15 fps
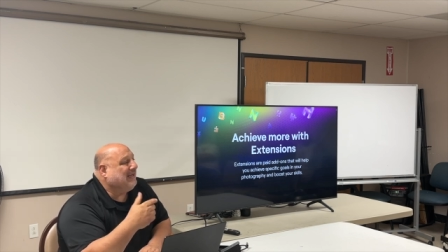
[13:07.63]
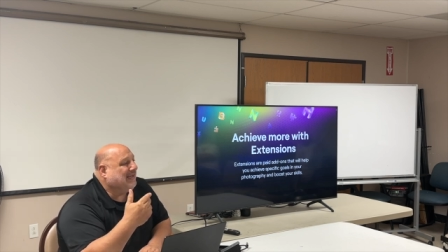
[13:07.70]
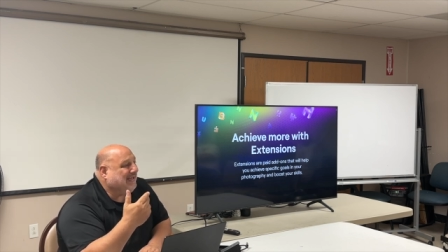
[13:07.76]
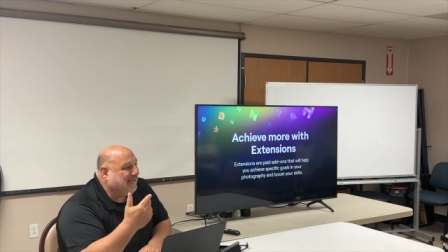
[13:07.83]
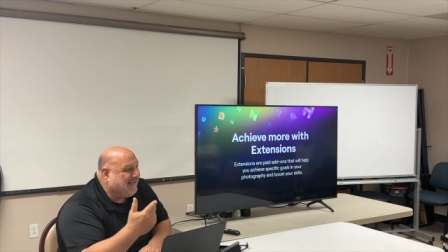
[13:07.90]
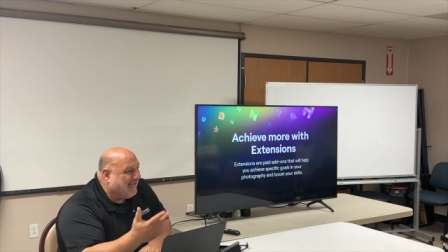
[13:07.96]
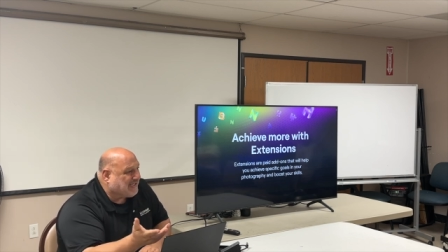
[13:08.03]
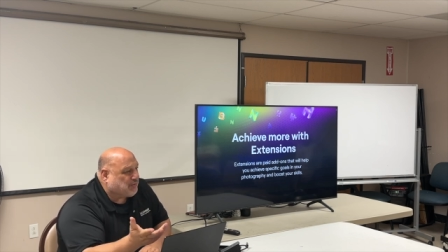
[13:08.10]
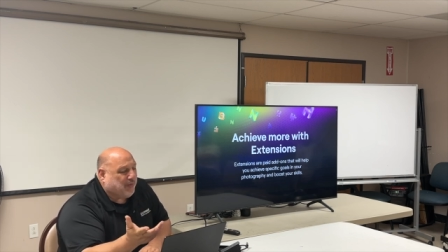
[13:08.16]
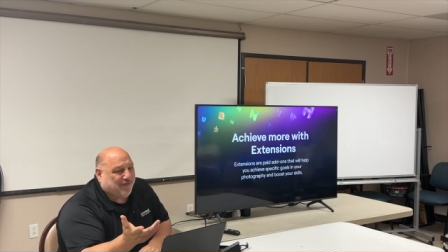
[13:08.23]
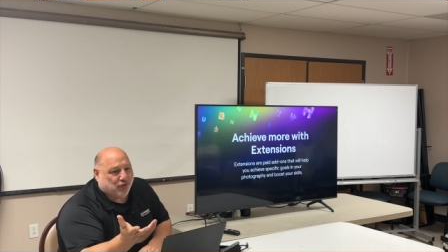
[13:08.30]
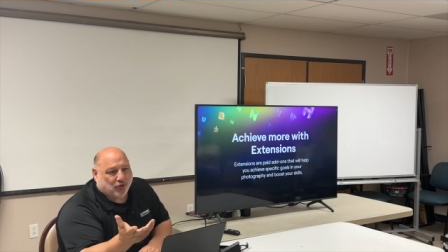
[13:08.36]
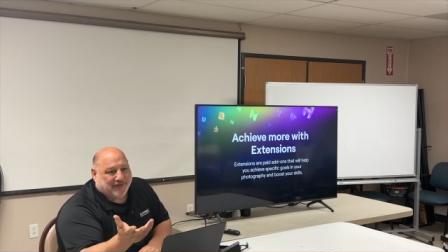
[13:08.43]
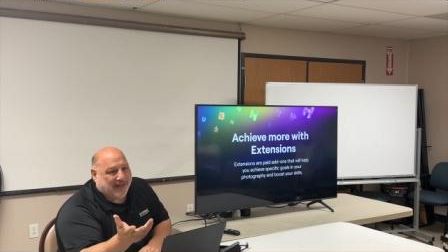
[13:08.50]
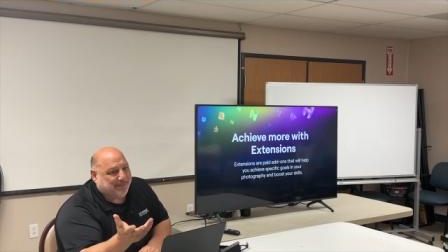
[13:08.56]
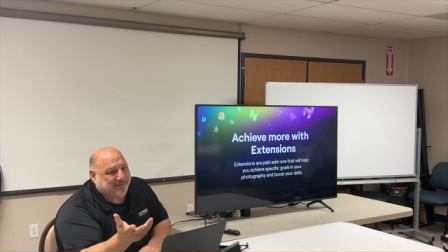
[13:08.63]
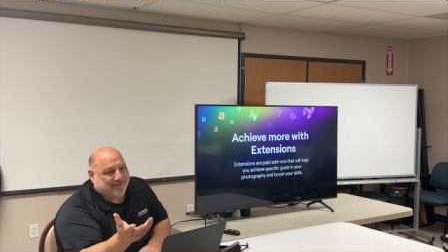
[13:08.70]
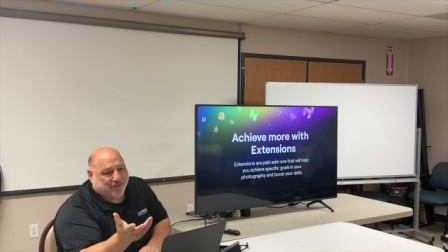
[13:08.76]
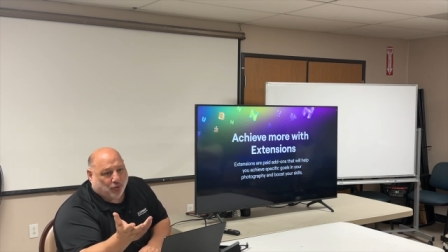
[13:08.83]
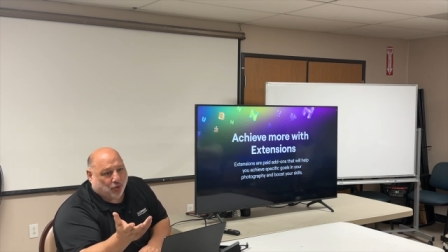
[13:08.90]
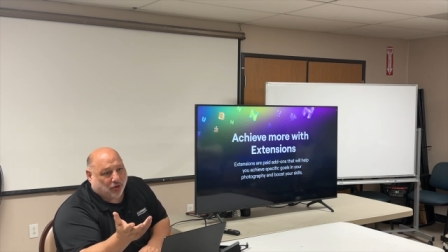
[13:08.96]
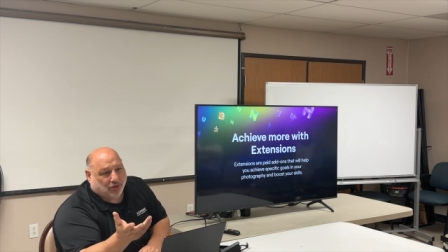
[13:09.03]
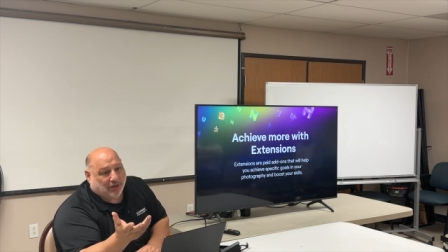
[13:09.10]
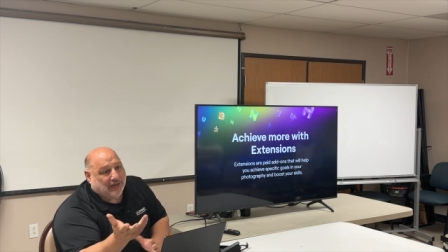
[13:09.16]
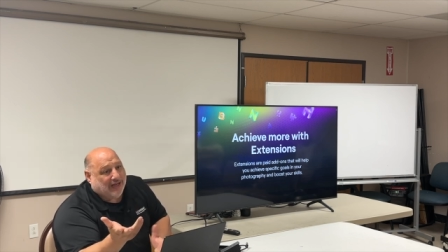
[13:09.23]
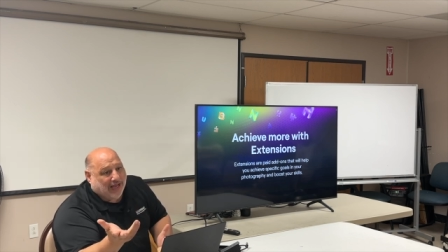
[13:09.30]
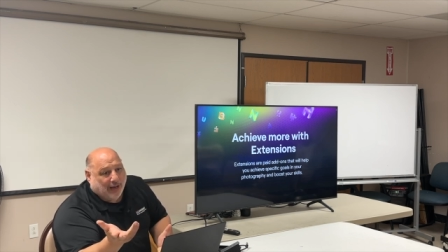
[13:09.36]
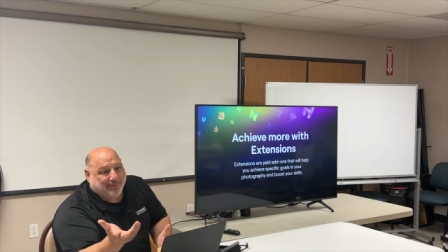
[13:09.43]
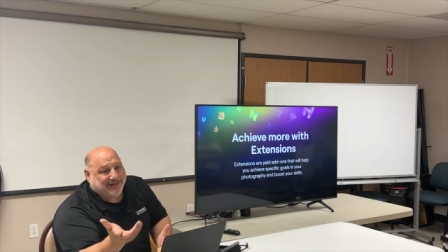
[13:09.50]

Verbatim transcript: Yes, we've heard that before. How